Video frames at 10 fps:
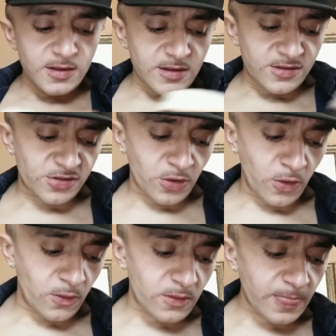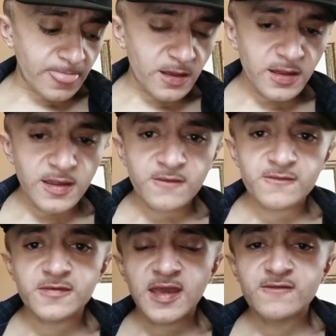so
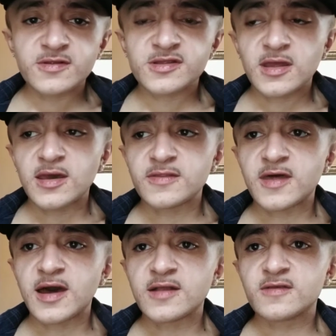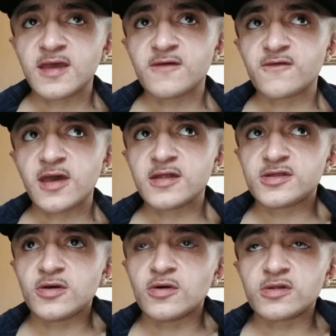if Dave is saying that if
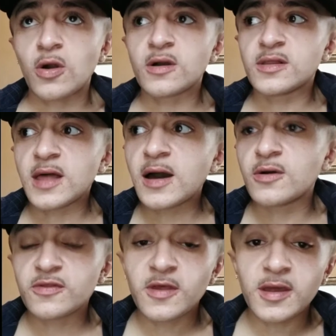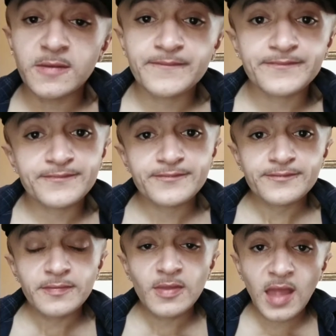SEOs are allowed, then
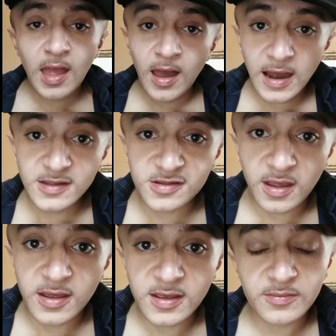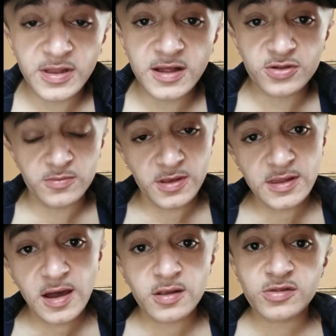I say implants should be
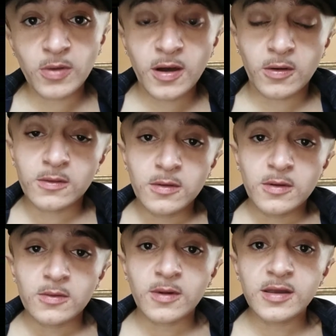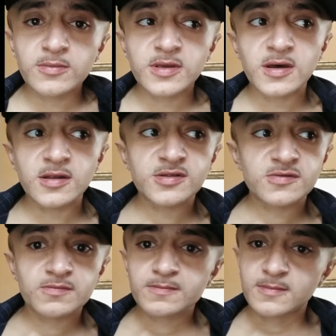allowed as well, right? Because
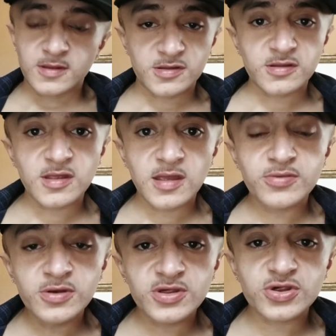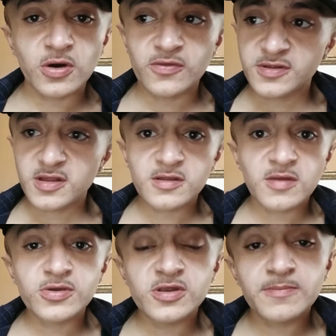this is a beauty show, this is a
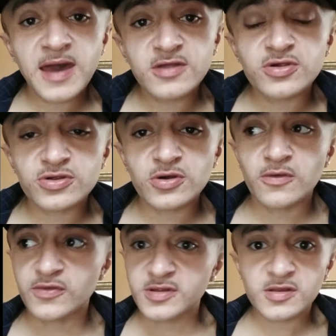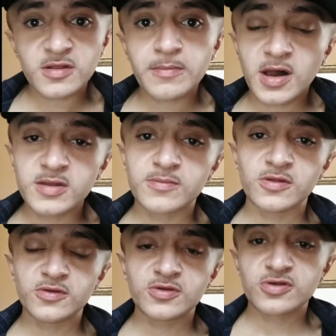beauty pageant show, this is a
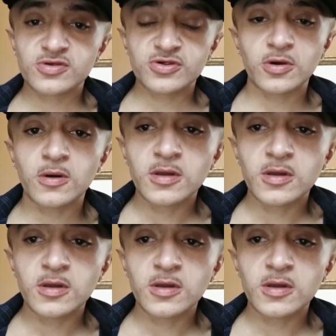bodybuilding show.